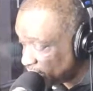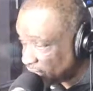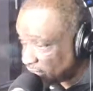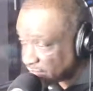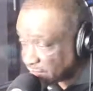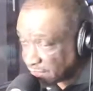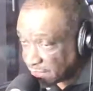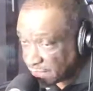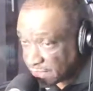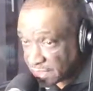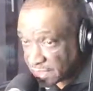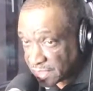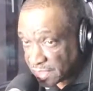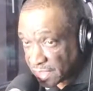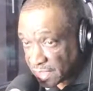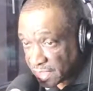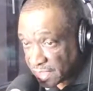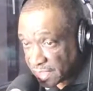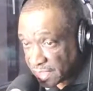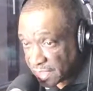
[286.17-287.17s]
She's
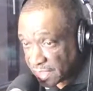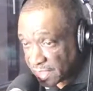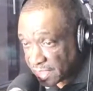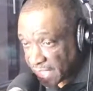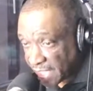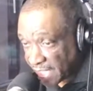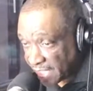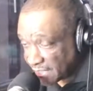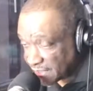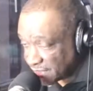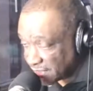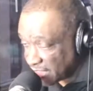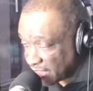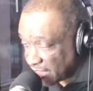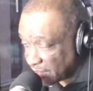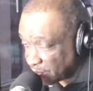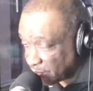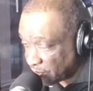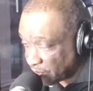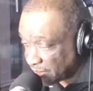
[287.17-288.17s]
got a
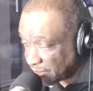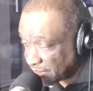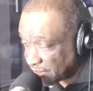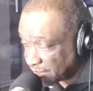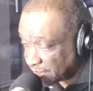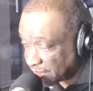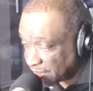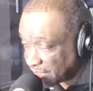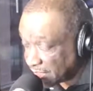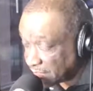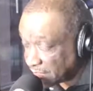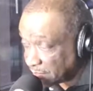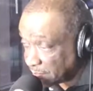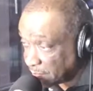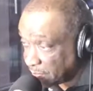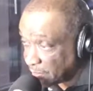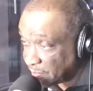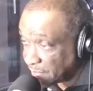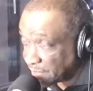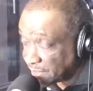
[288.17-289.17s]
job working in the State
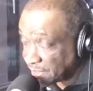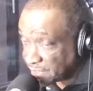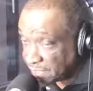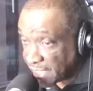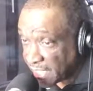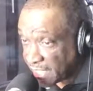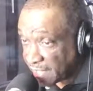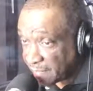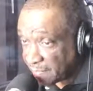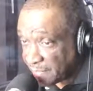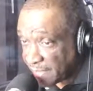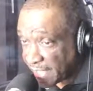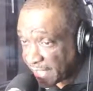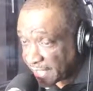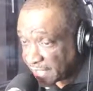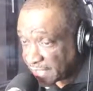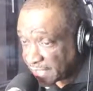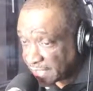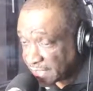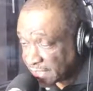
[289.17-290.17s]
Department, a job
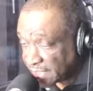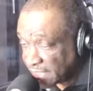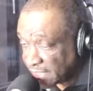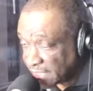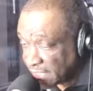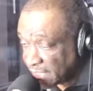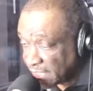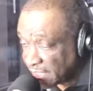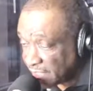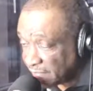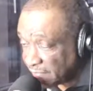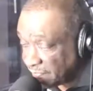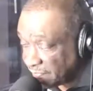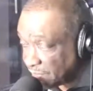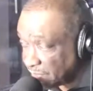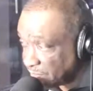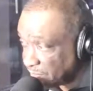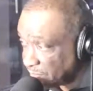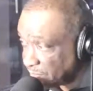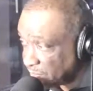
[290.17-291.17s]
that
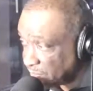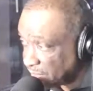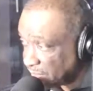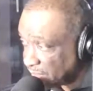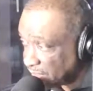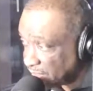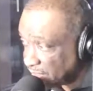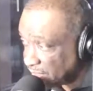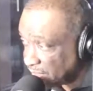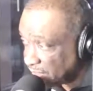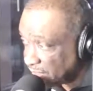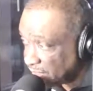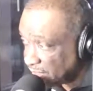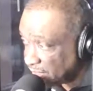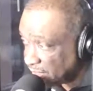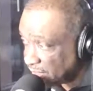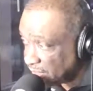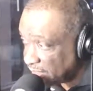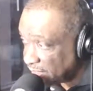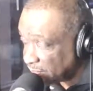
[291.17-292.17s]
few
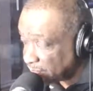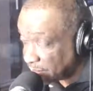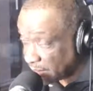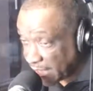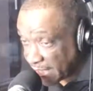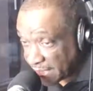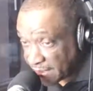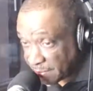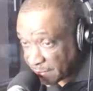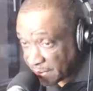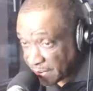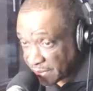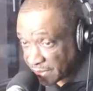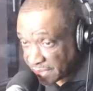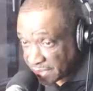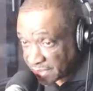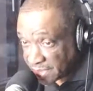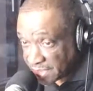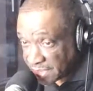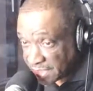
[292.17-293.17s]
Black
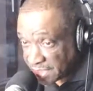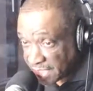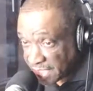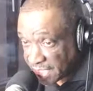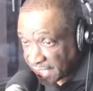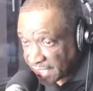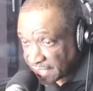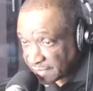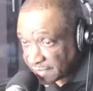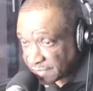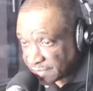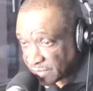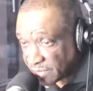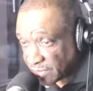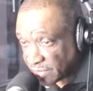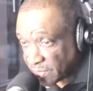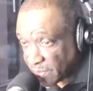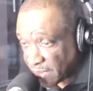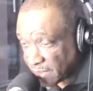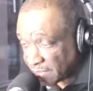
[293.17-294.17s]
Americans could get
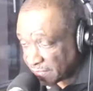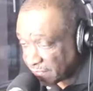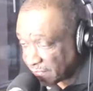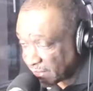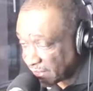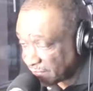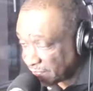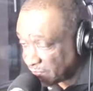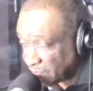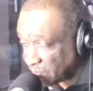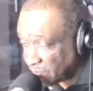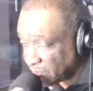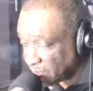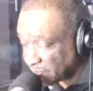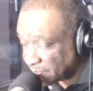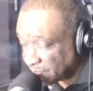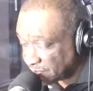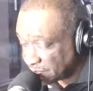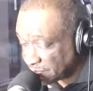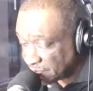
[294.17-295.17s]
or qualify for,
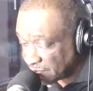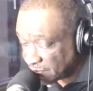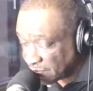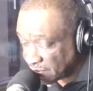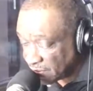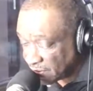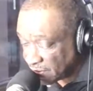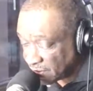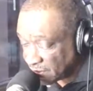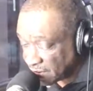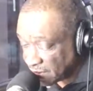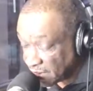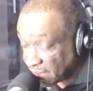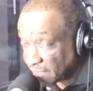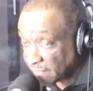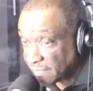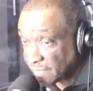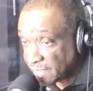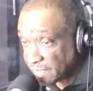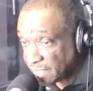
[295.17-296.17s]

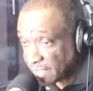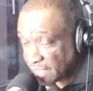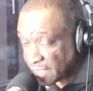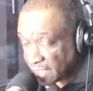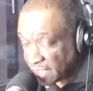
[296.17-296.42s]
given